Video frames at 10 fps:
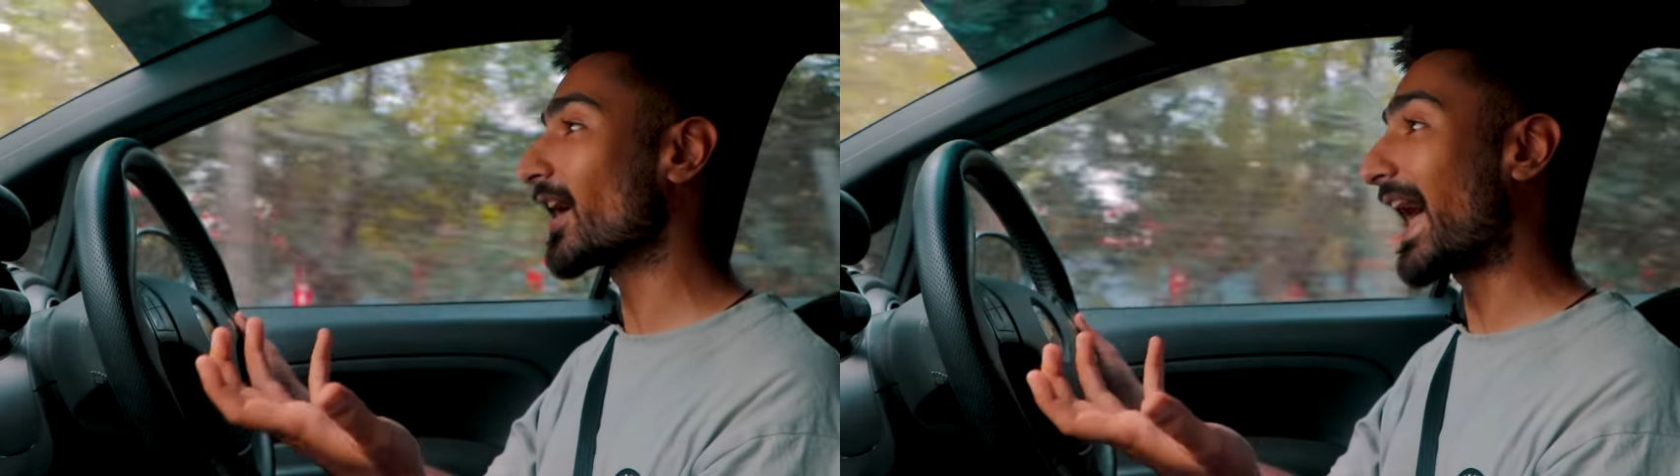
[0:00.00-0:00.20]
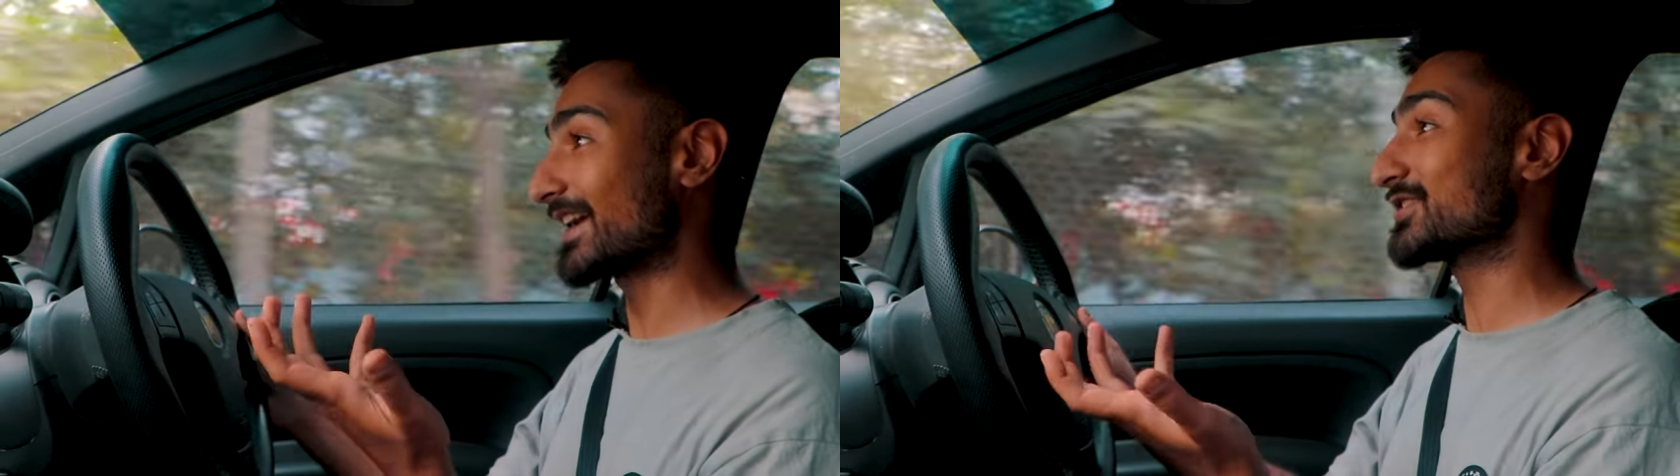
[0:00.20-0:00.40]

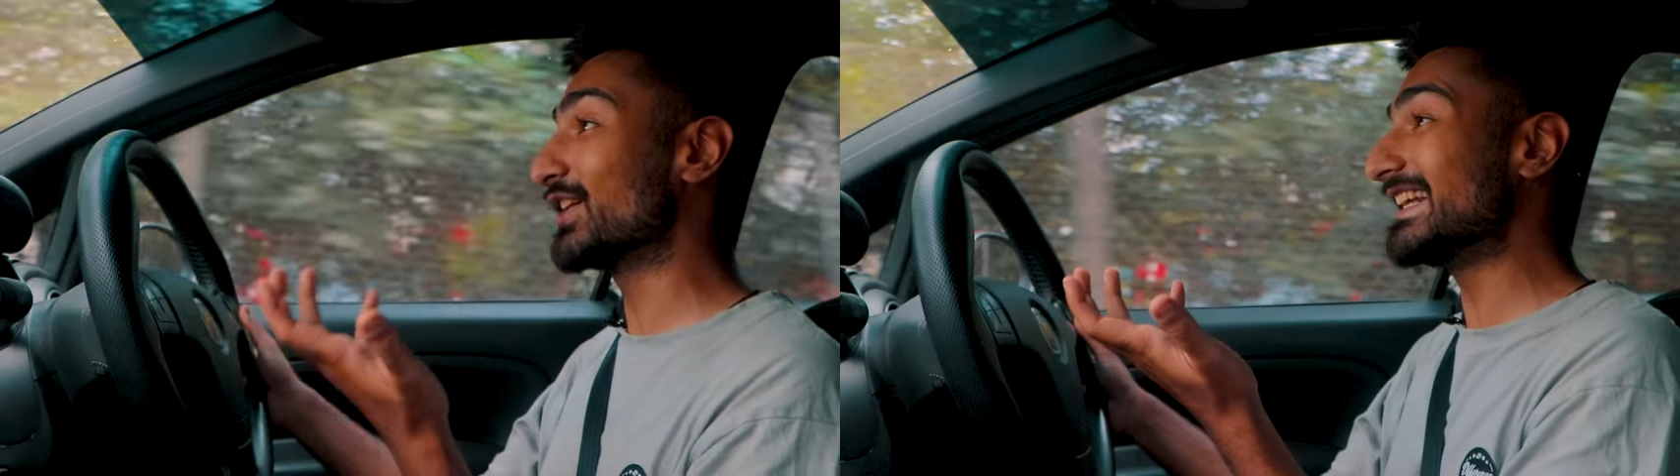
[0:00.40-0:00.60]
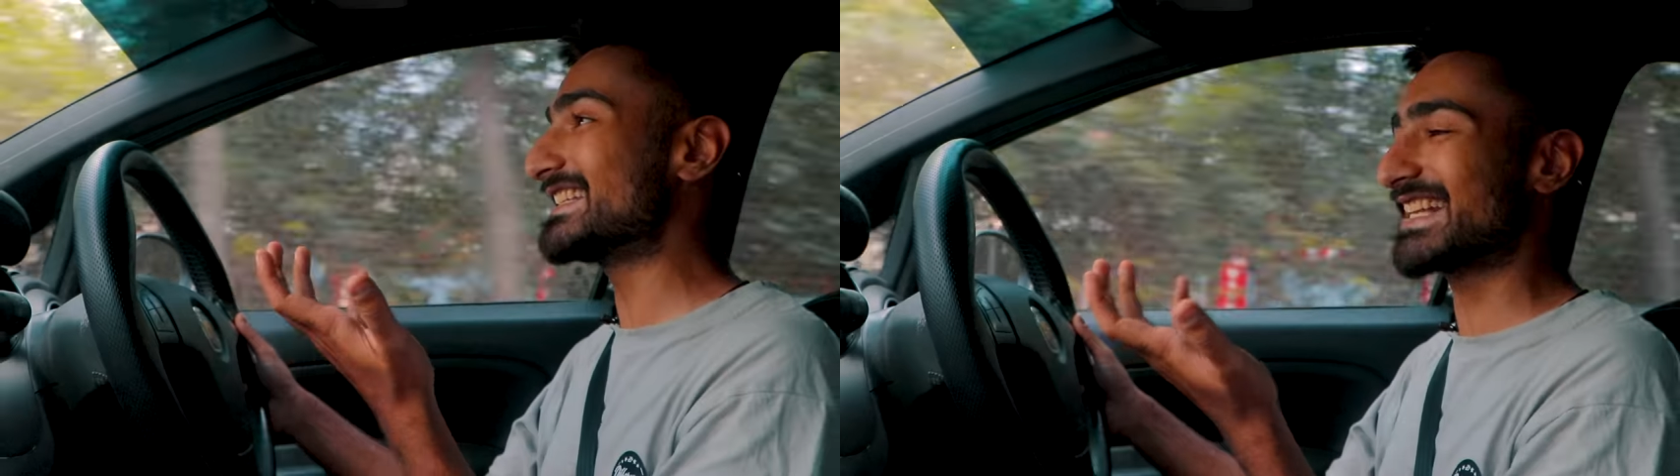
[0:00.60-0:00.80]

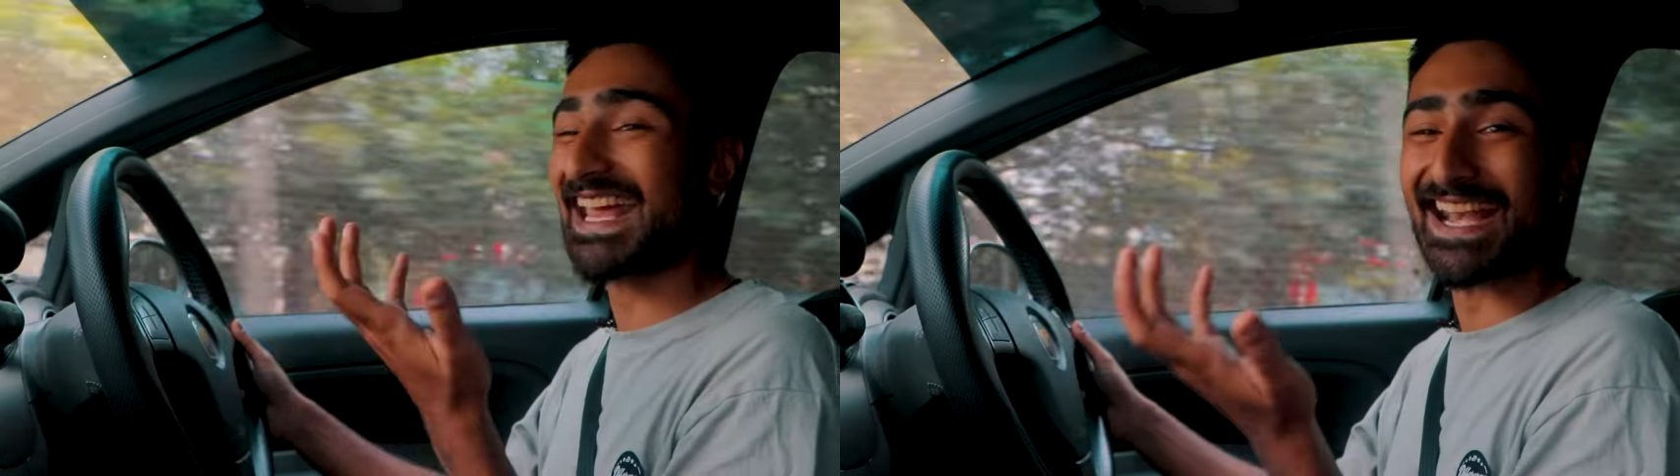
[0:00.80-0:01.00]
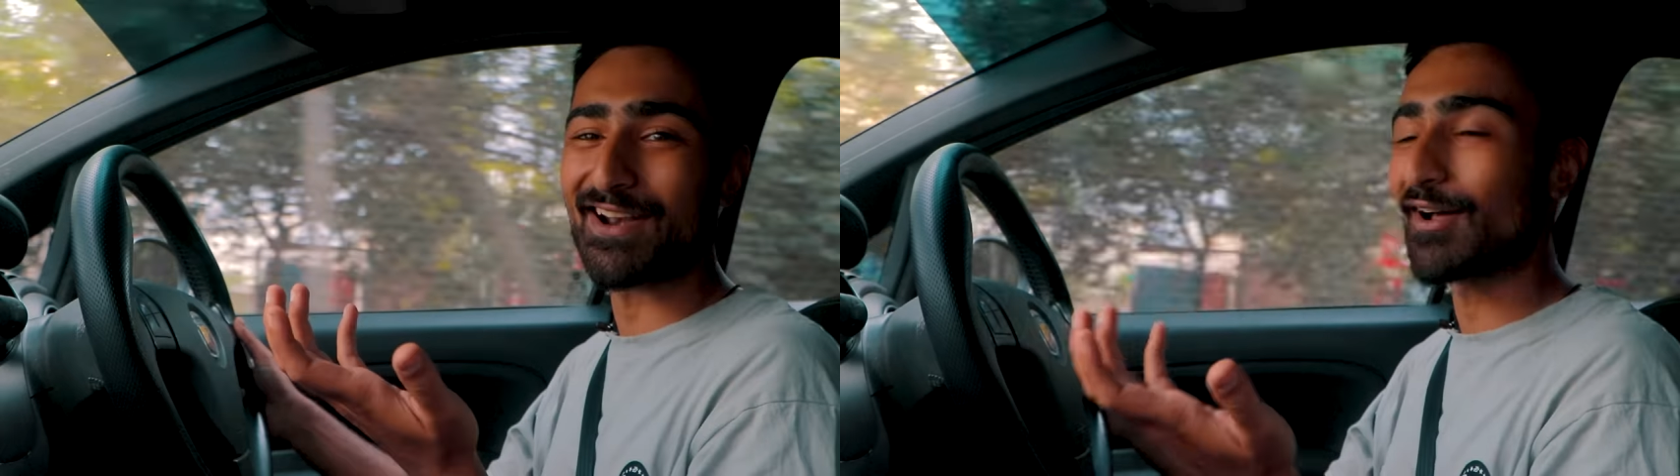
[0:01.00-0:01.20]
actually
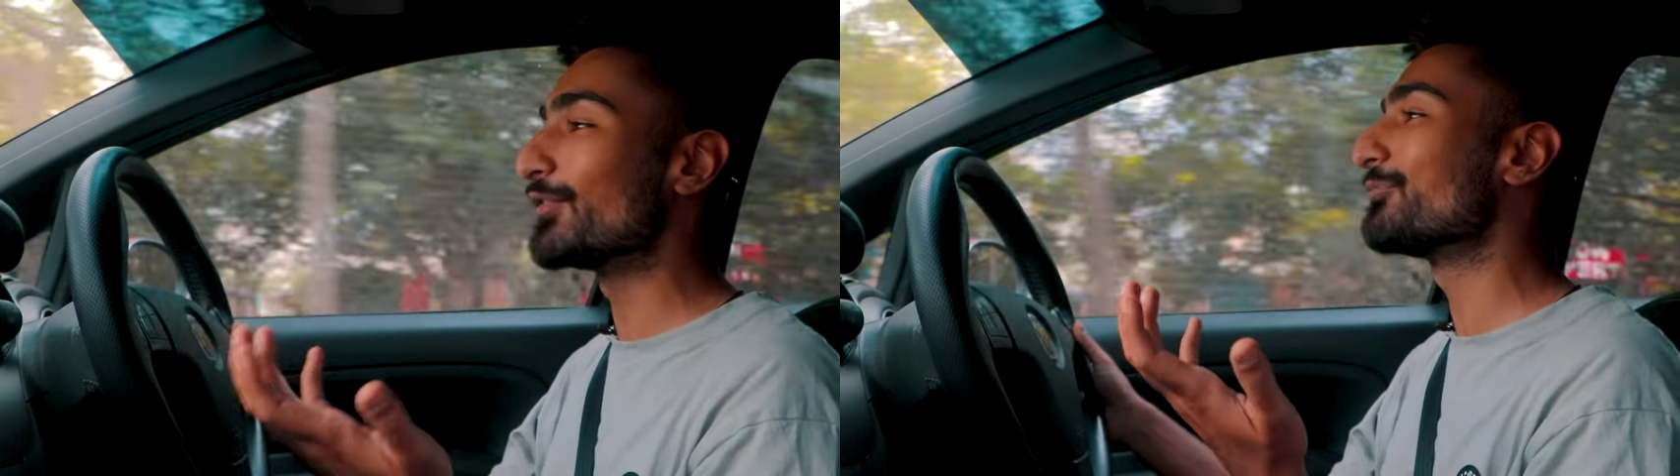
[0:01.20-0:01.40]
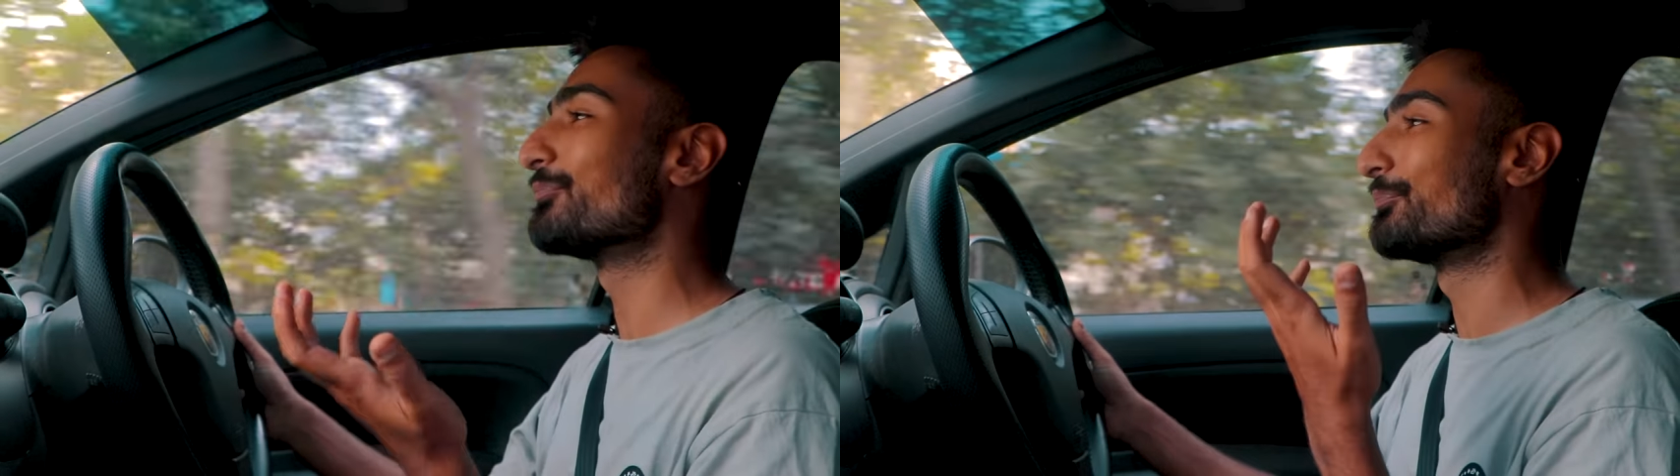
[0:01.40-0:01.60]
scared of